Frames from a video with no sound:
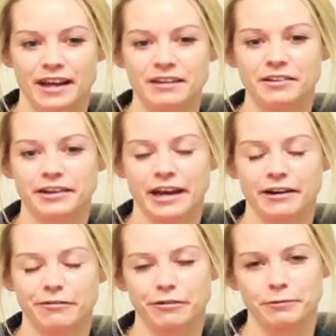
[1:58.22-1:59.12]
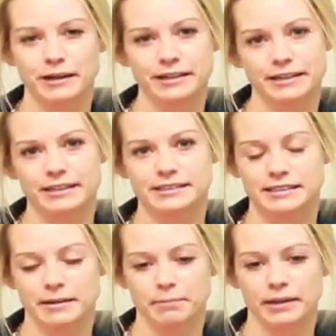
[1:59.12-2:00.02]
and look at it for what it is
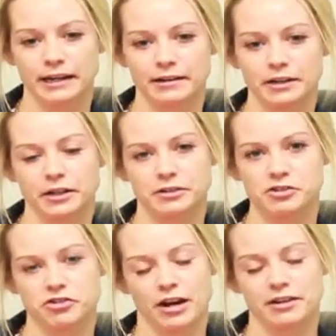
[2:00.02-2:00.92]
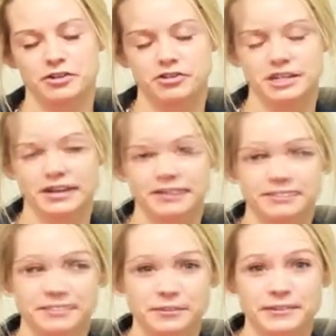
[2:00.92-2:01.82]
and plan a good strategy.
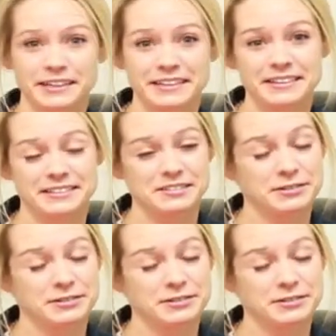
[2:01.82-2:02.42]
So we get this